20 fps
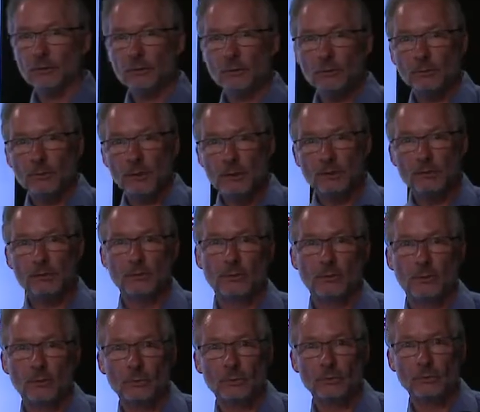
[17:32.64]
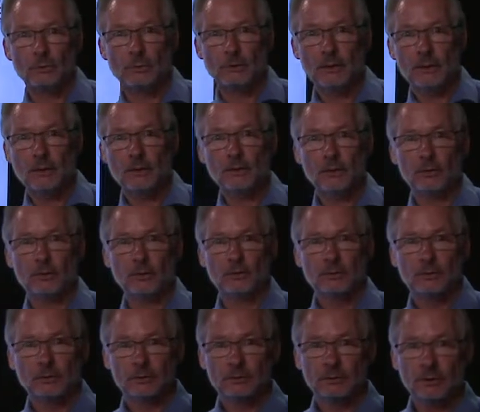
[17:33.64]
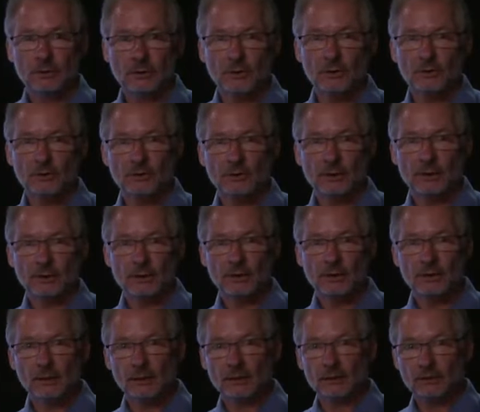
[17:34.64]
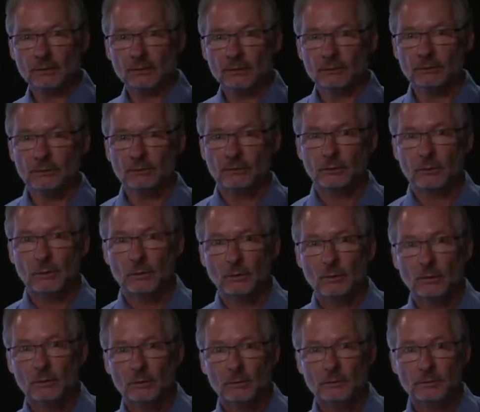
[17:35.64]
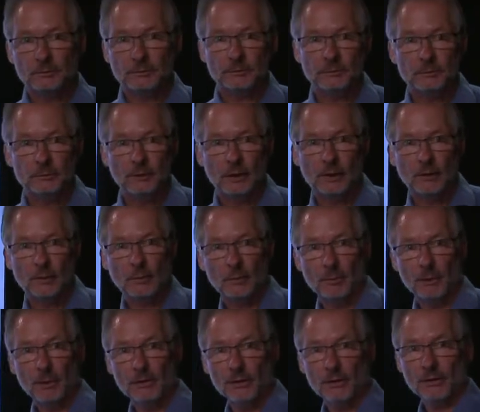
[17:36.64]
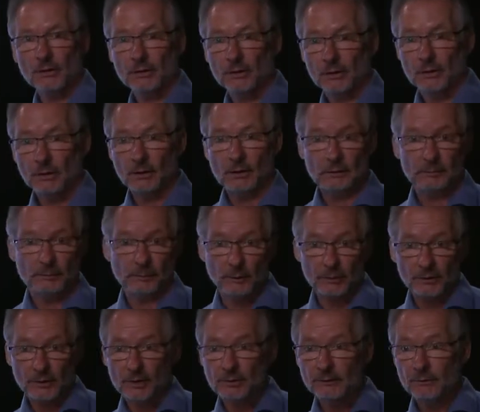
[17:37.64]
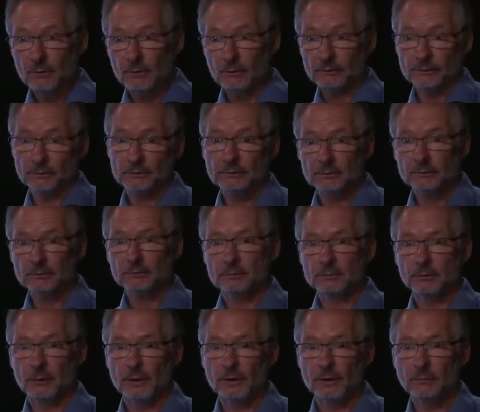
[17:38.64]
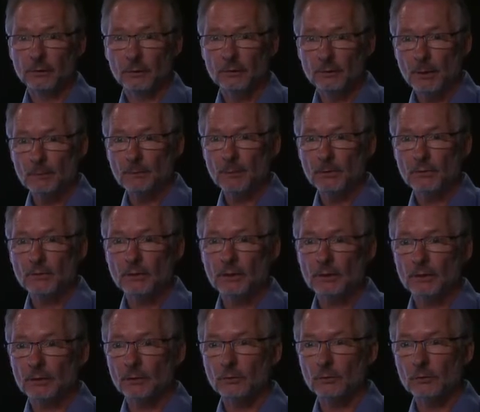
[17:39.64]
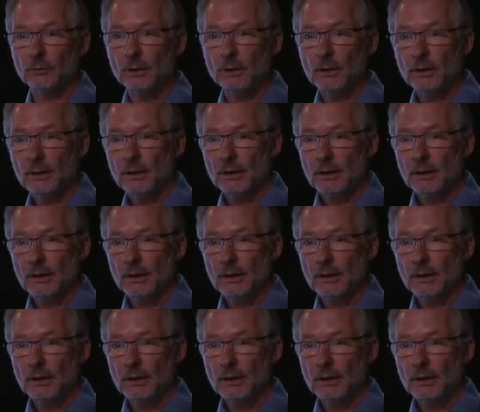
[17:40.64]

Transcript: the group need to go into discussion and details of how the barriers are perceived by different members in the group,